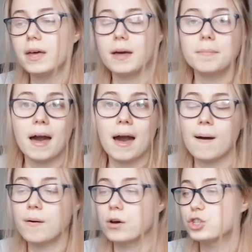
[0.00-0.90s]

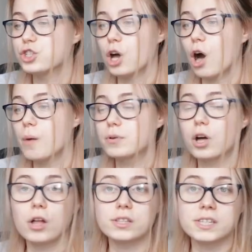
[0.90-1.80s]
about, shop,
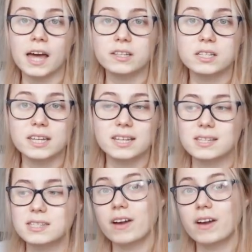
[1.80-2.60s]
contact links.